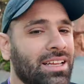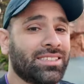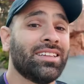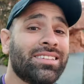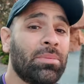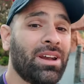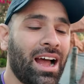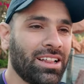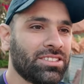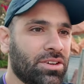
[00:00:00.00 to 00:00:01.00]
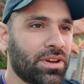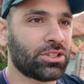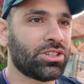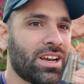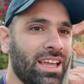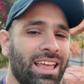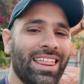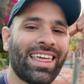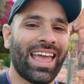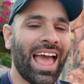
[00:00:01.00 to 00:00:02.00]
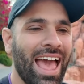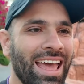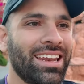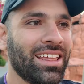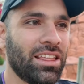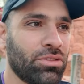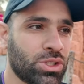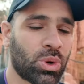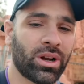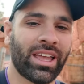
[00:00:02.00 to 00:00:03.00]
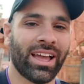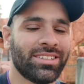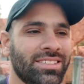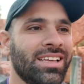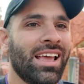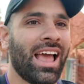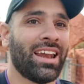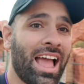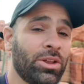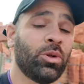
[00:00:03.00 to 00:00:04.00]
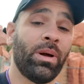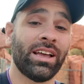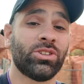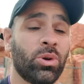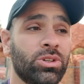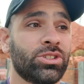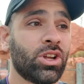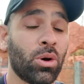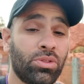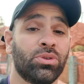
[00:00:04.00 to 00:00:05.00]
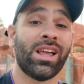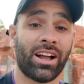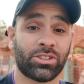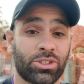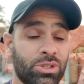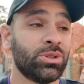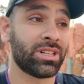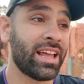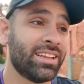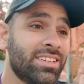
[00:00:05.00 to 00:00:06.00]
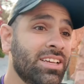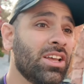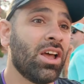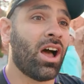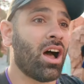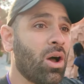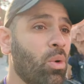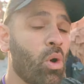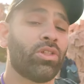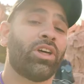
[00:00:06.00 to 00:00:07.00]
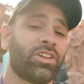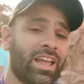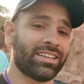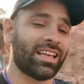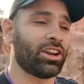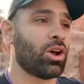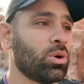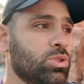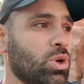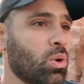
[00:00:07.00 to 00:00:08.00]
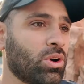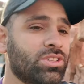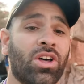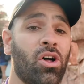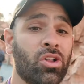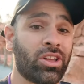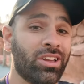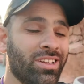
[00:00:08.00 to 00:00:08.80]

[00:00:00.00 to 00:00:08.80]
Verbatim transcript: Since I'm in Islands of Adventure today, they had the resort guests and annual pass holders go through Dr. Seuss Land. All the other guests had to go towards the Hulk.